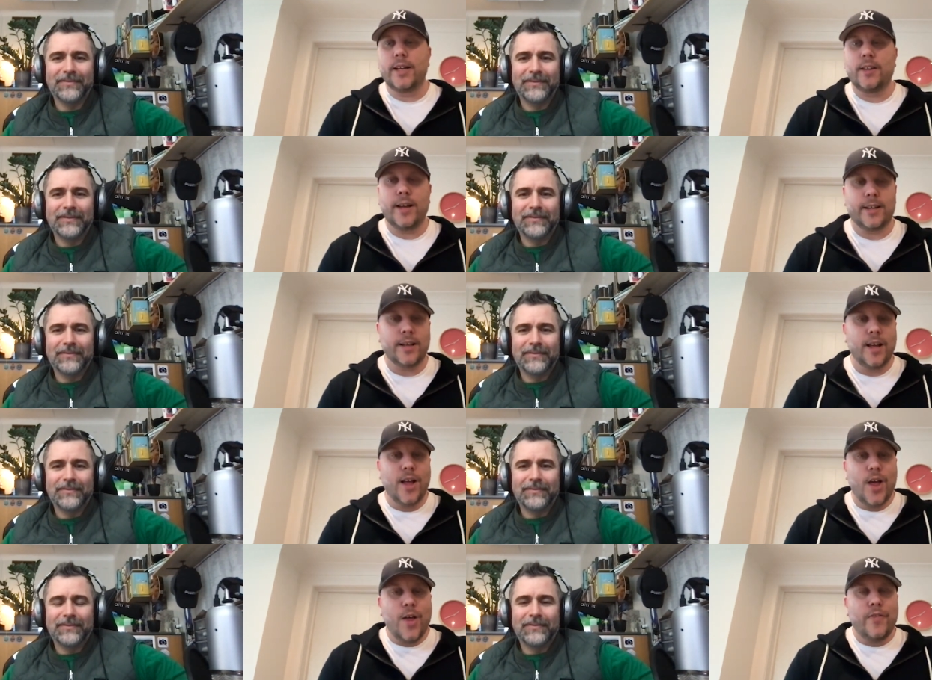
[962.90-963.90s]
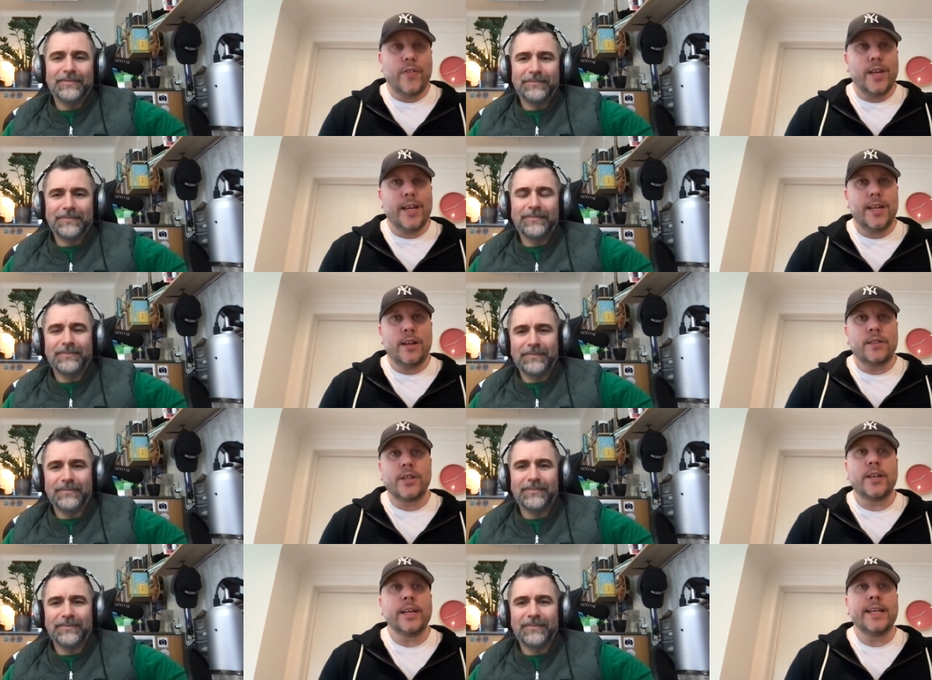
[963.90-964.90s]
Speaker 1: right? Like the so
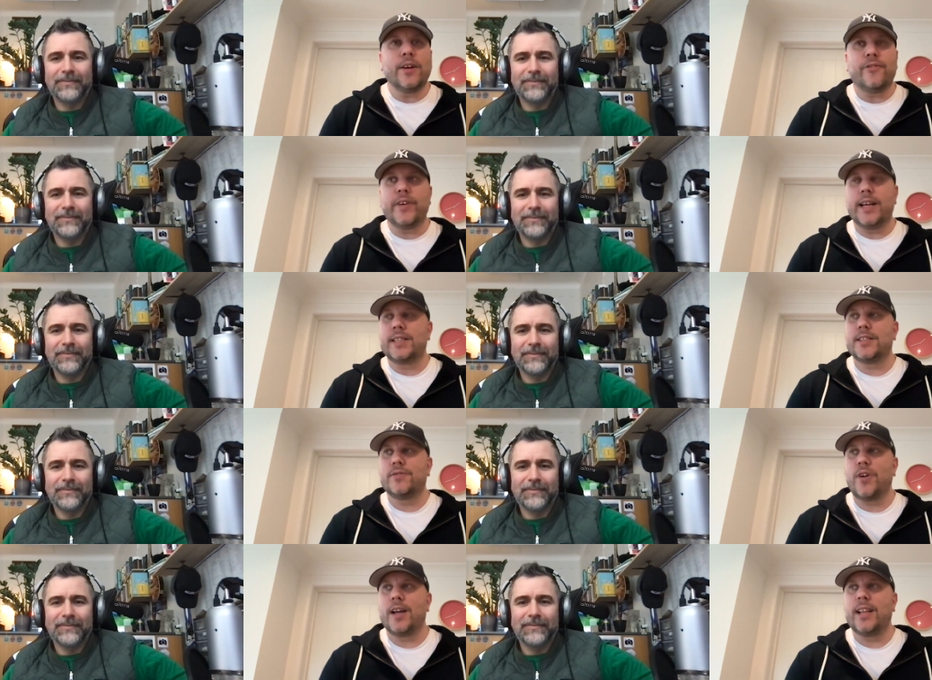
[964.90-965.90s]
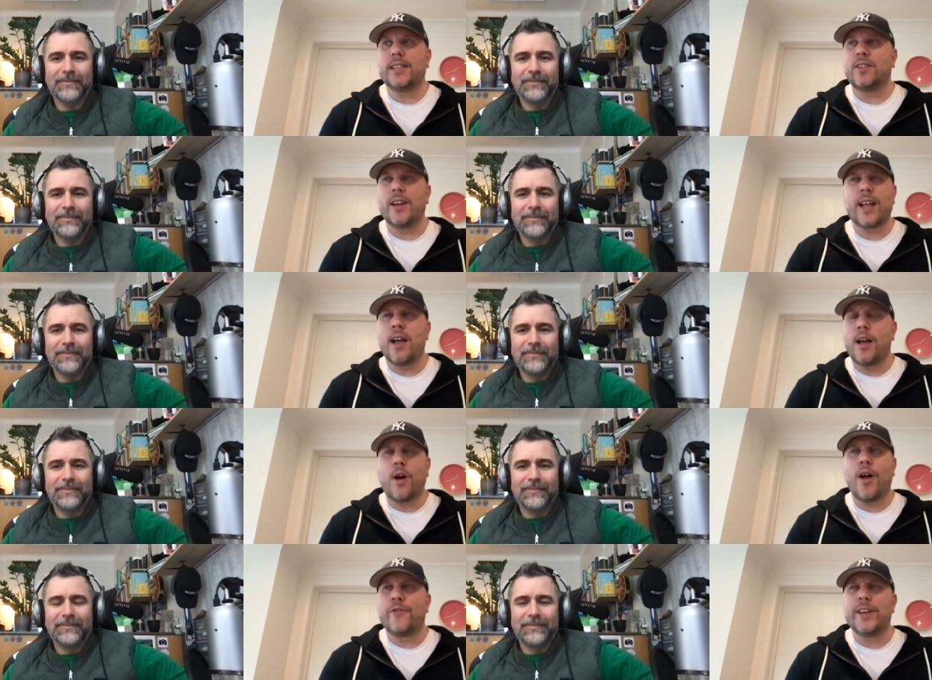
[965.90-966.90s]
you're going to get phished, right? That's like,
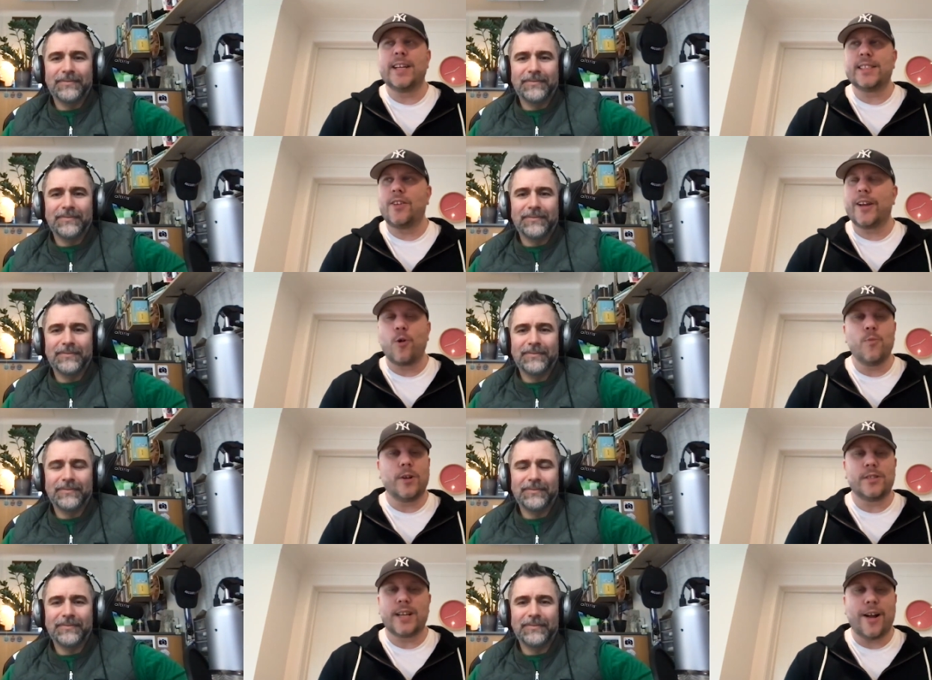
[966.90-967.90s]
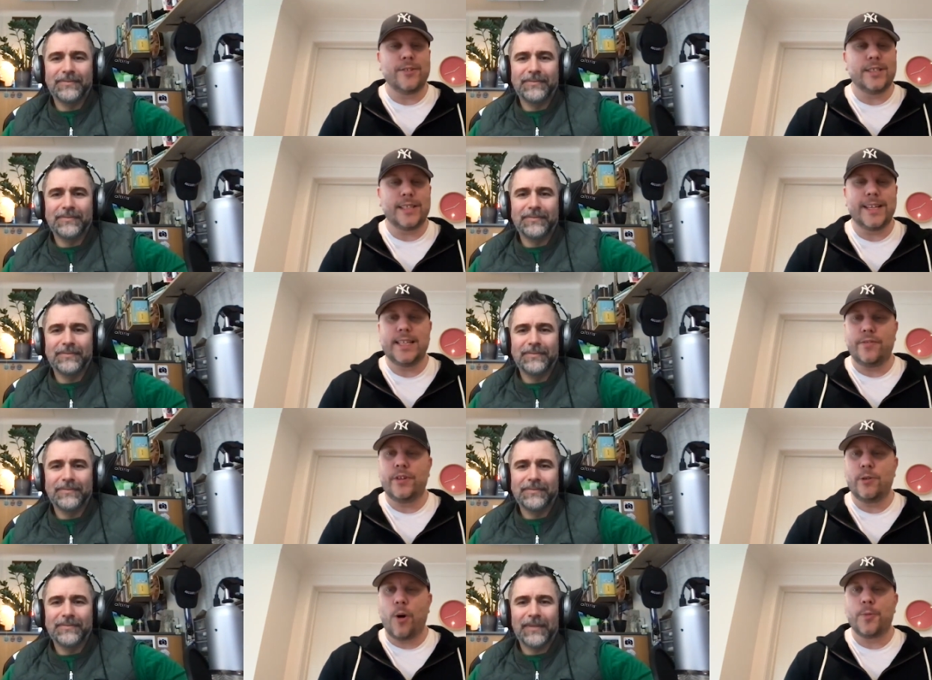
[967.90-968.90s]
I think it's like almost guaranteed if
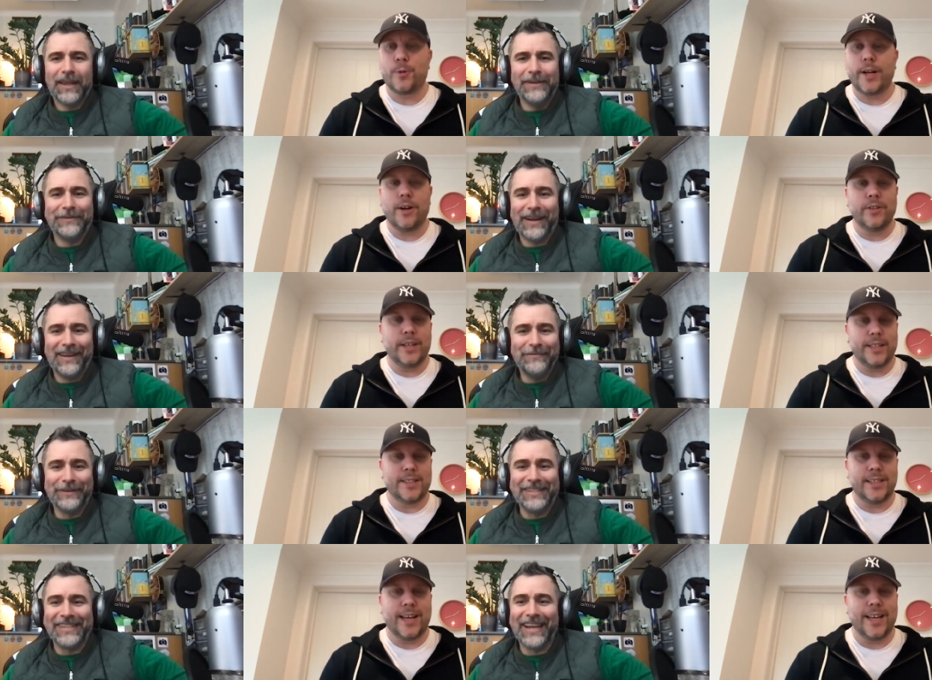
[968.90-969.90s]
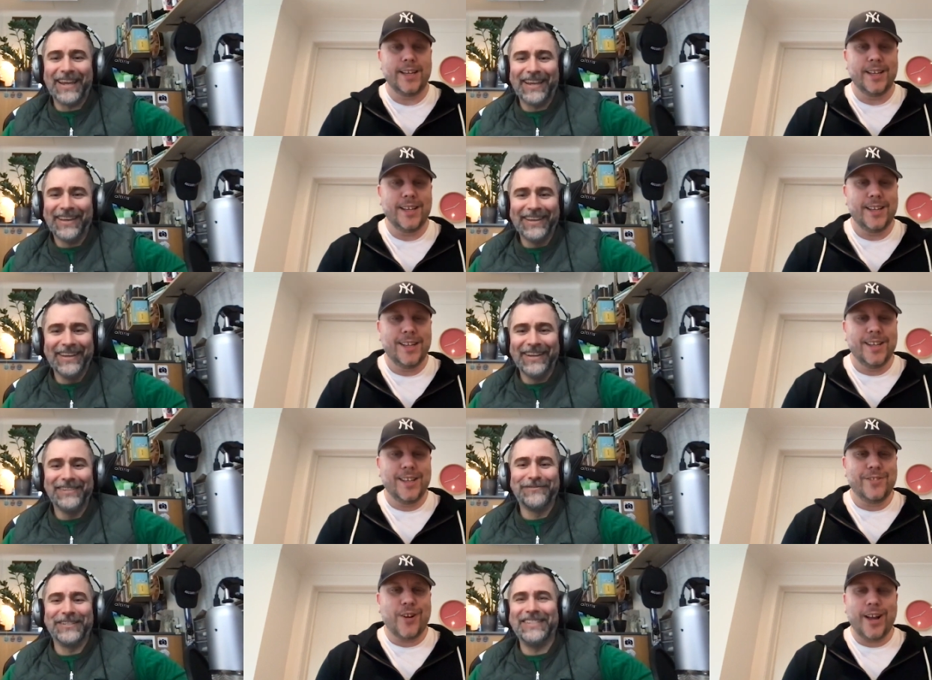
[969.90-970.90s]
you
Speaker 2: operate on the every internet. day,
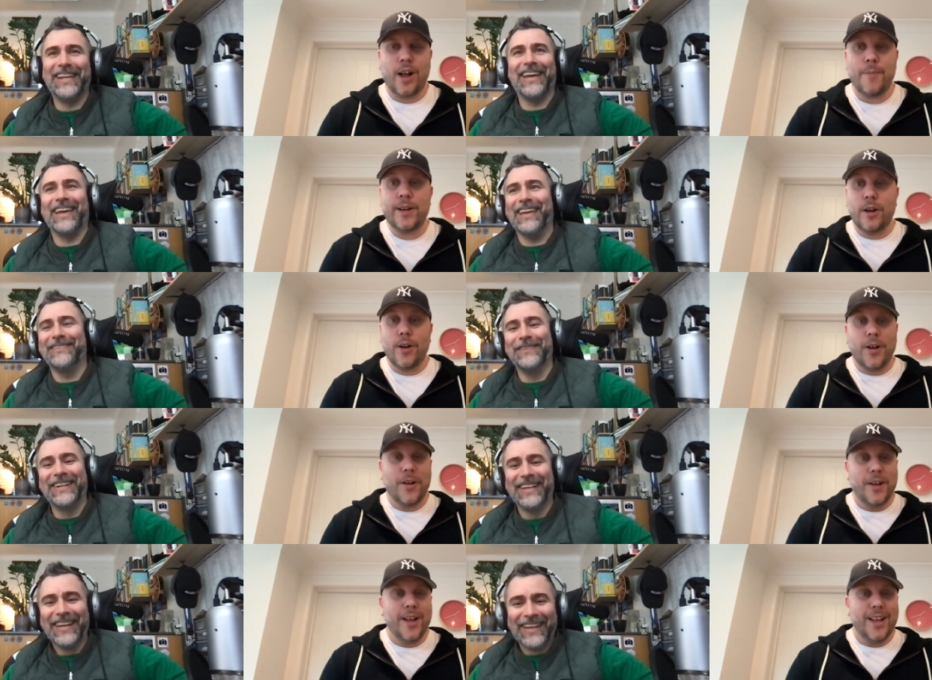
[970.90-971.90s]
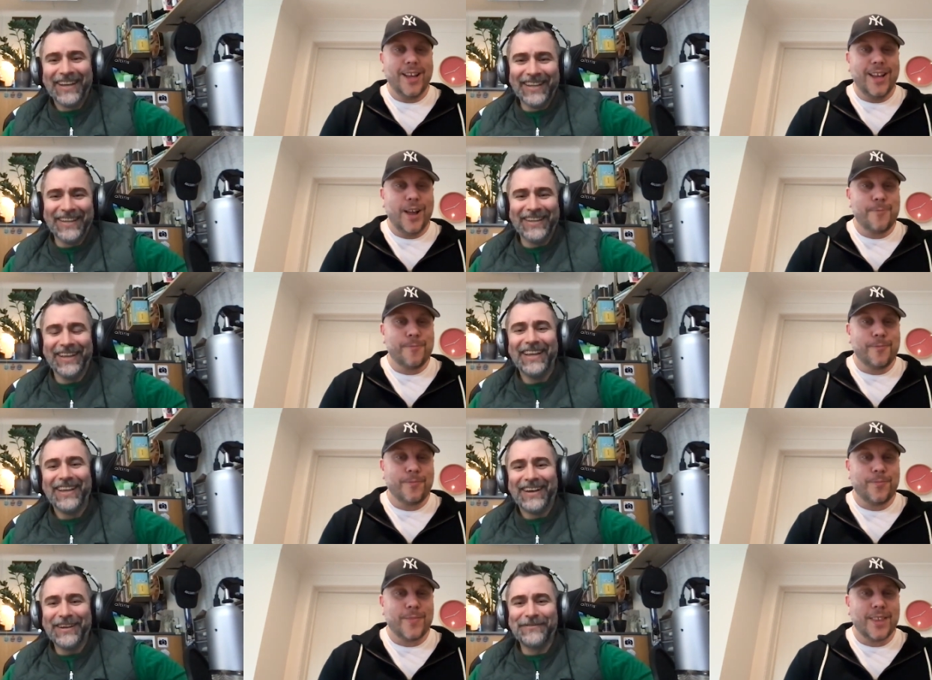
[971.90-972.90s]
every like, day. I mean,
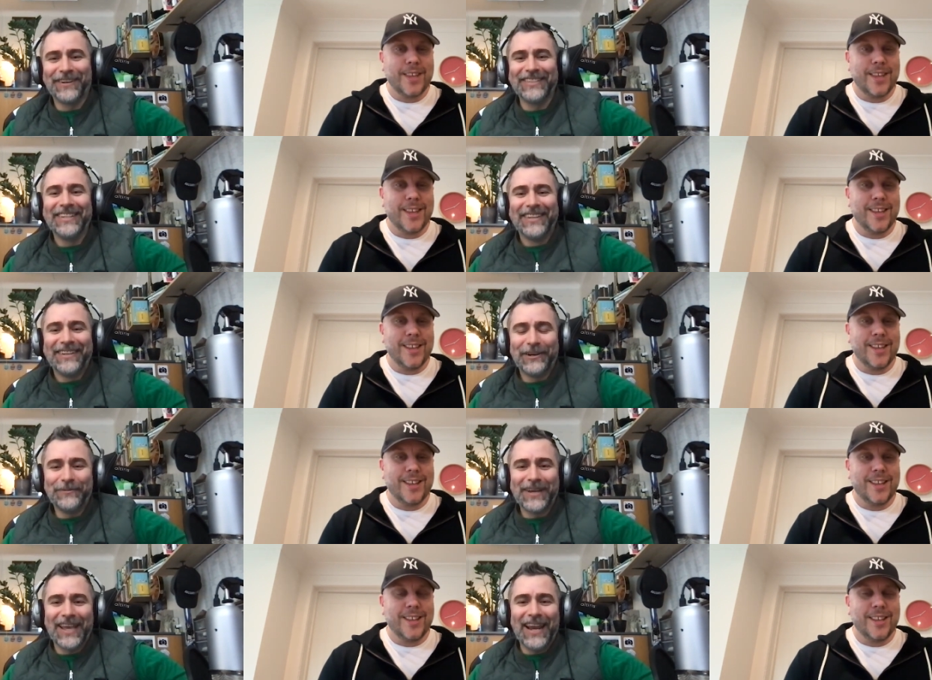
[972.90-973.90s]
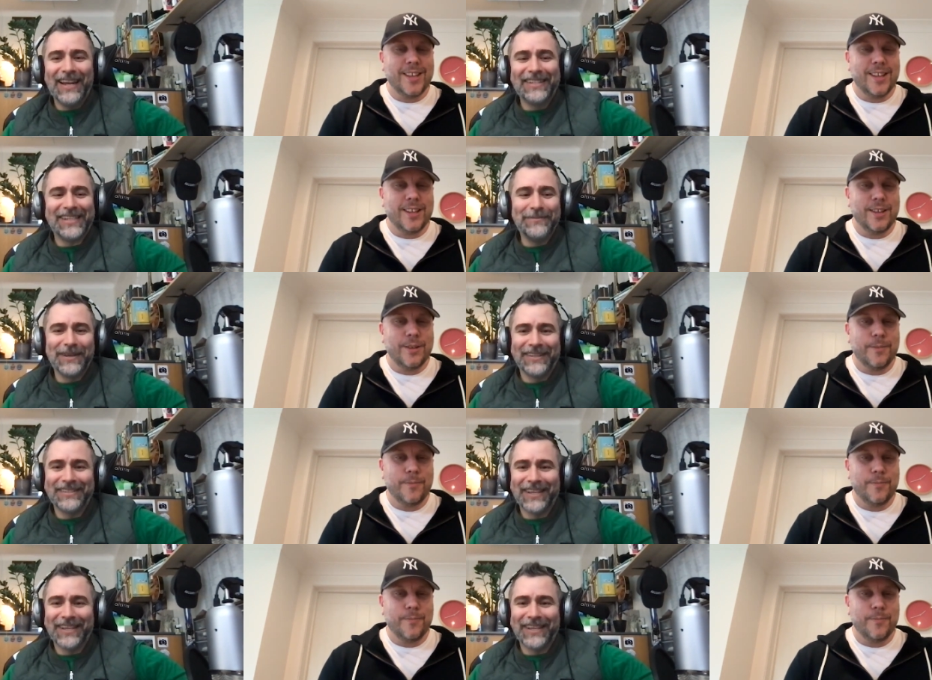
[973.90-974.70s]
I've got all my alias emails